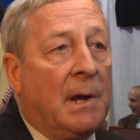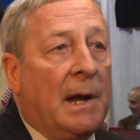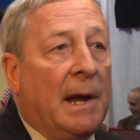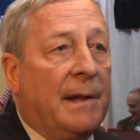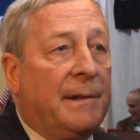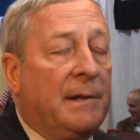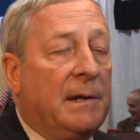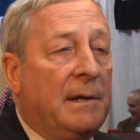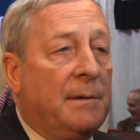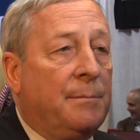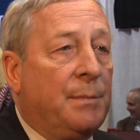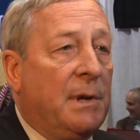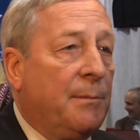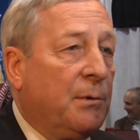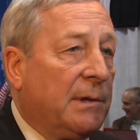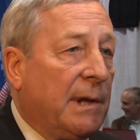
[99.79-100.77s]
And the
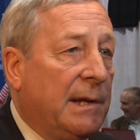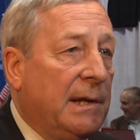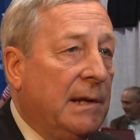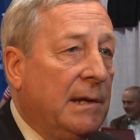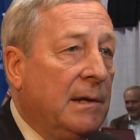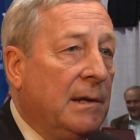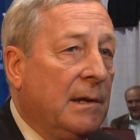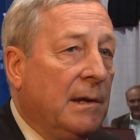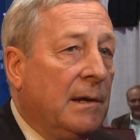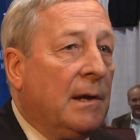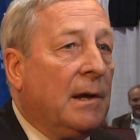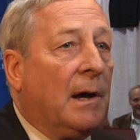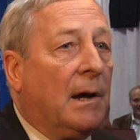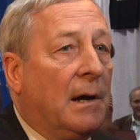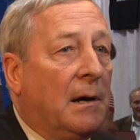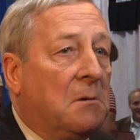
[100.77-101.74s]
people that he
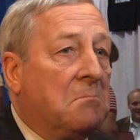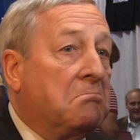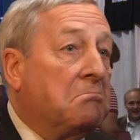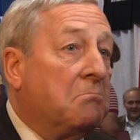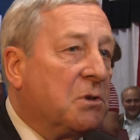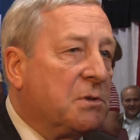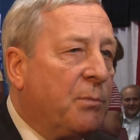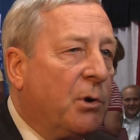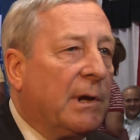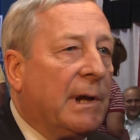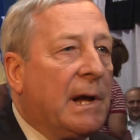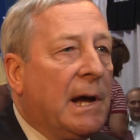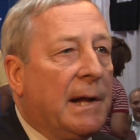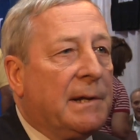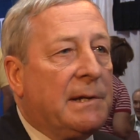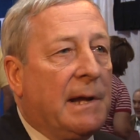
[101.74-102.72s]
was put in
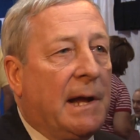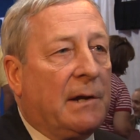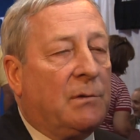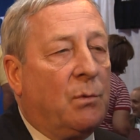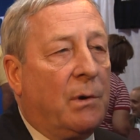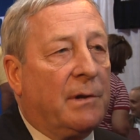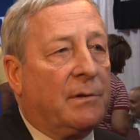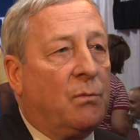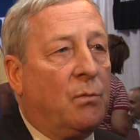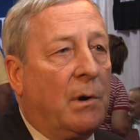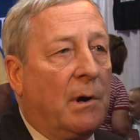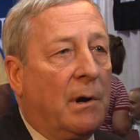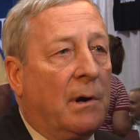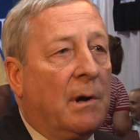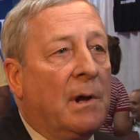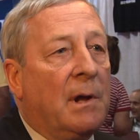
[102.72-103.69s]
contact with
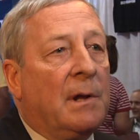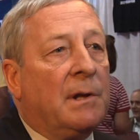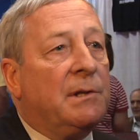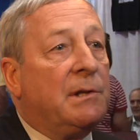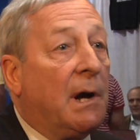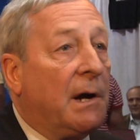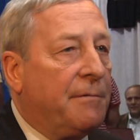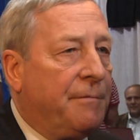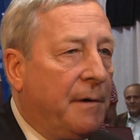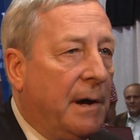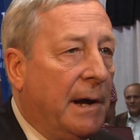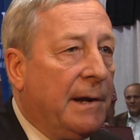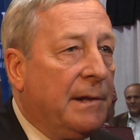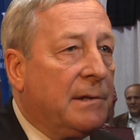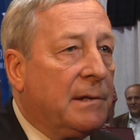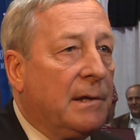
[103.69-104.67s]
were Doug
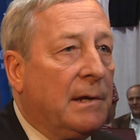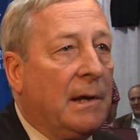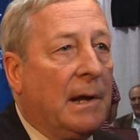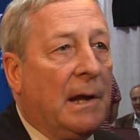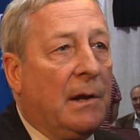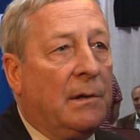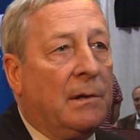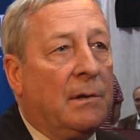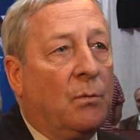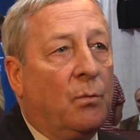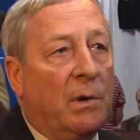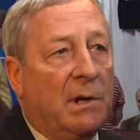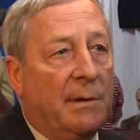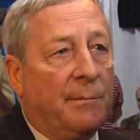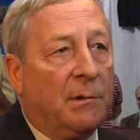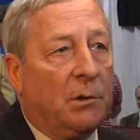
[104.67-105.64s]
Feith and
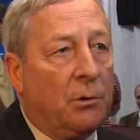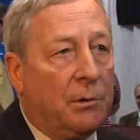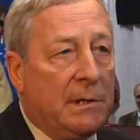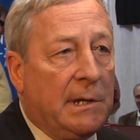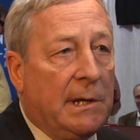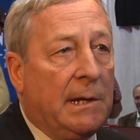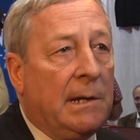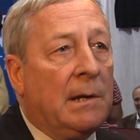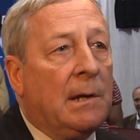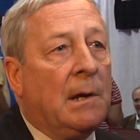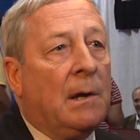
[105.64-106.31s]
William Luti,